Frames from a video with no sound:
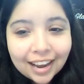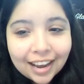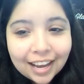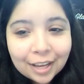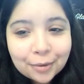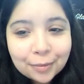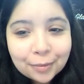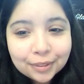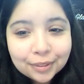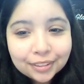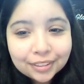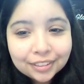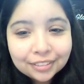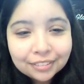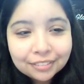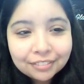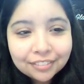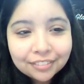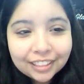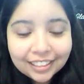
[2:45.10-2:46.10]
I
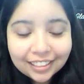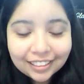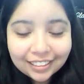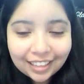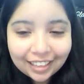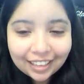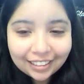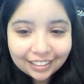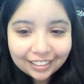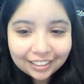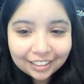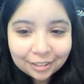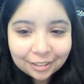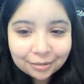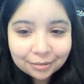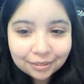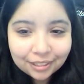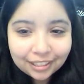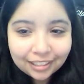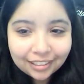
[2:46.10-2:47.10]
will very gladly
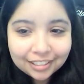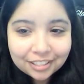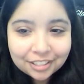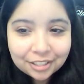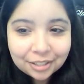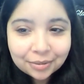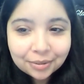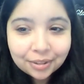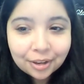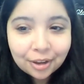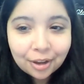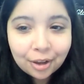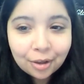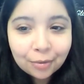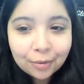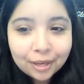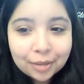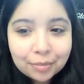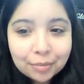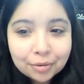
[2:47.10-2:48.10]
run into you in the
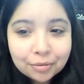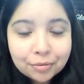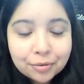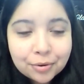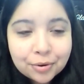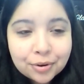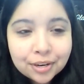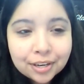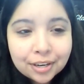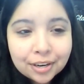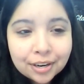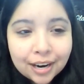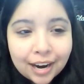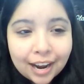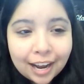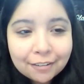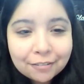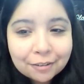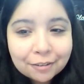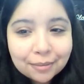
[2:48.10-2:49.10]
hallway before or
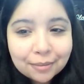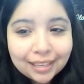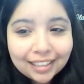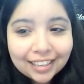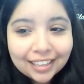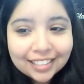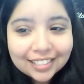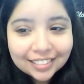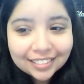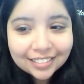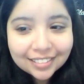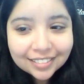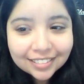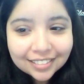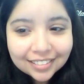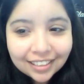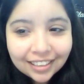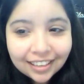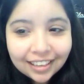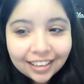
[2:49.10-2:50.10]
after my lessons.
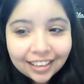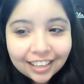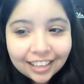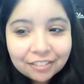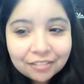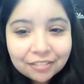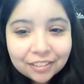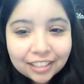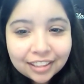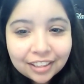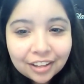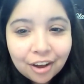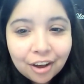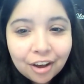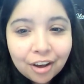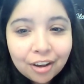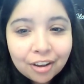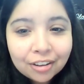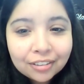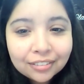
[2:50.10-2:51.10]
Yeah. Even in the
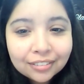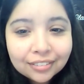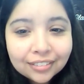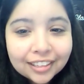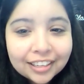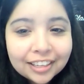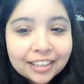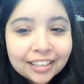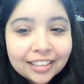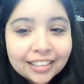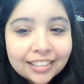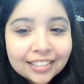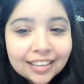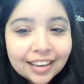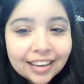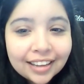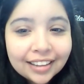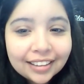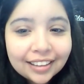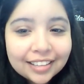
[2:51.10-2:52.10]
hall, there is
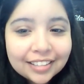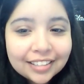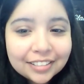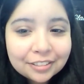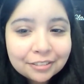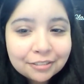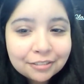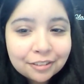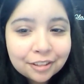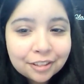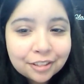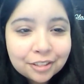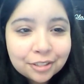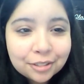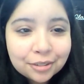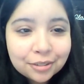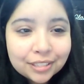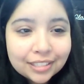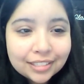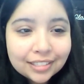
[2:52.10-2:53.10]
a lesson for the
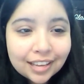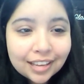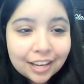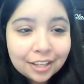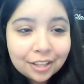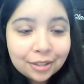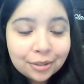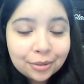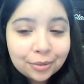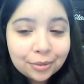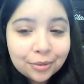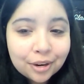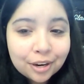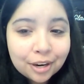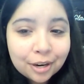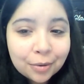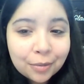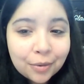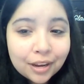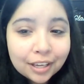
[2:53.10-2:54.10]
students that you
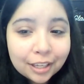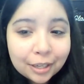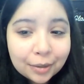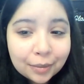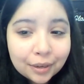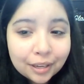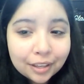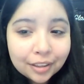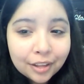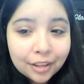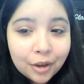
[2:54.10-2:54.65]
are walking with.